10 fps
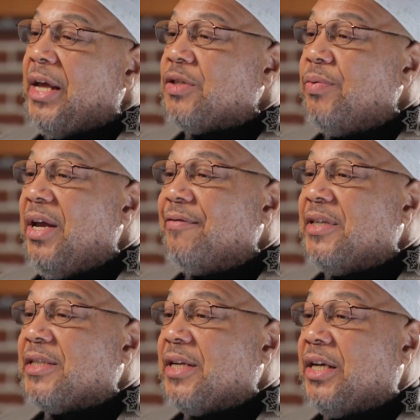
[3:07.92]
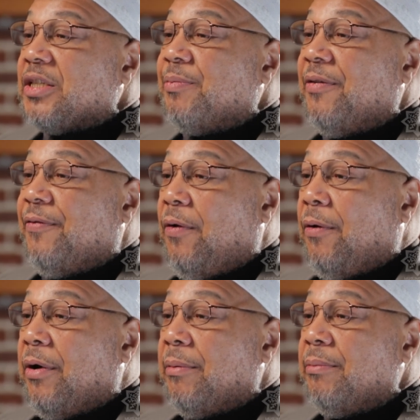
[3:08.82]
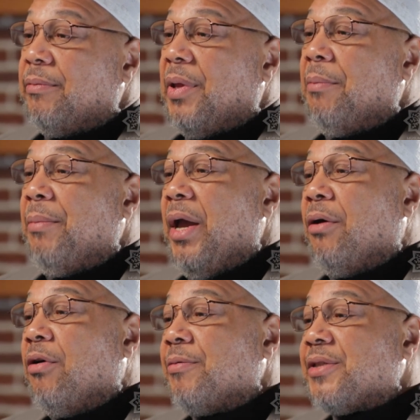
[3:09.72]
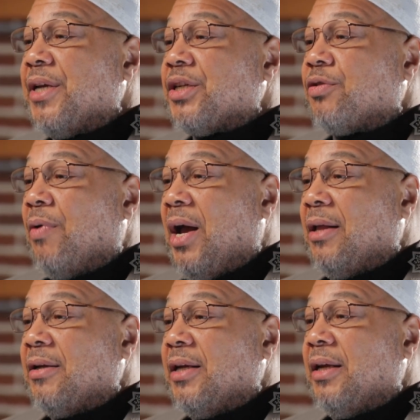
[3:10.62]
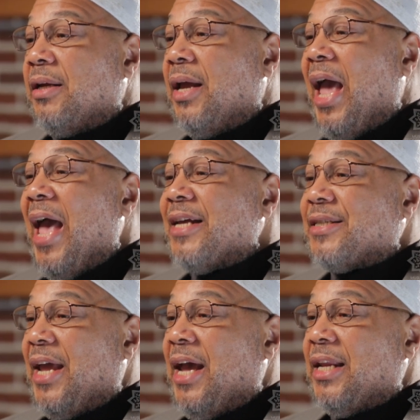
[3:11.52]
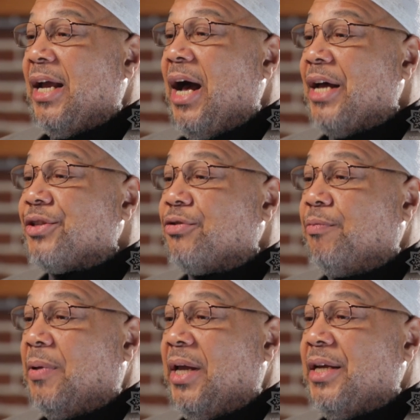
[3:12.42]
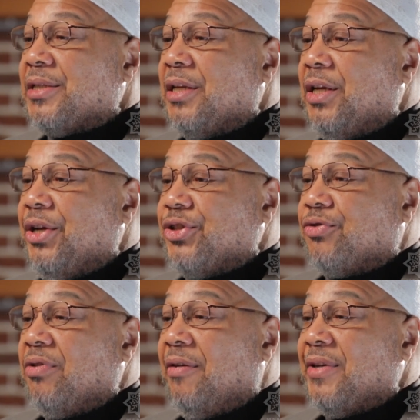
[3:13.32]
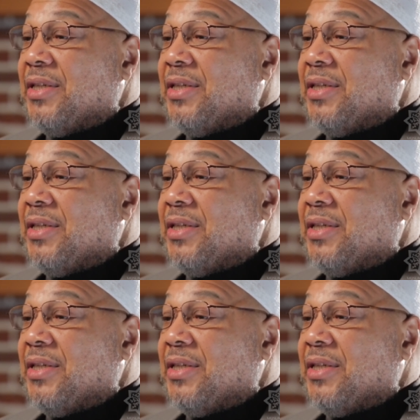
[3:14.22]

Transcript: As we have discussed before, male homosexuality has had a hostile place in the history of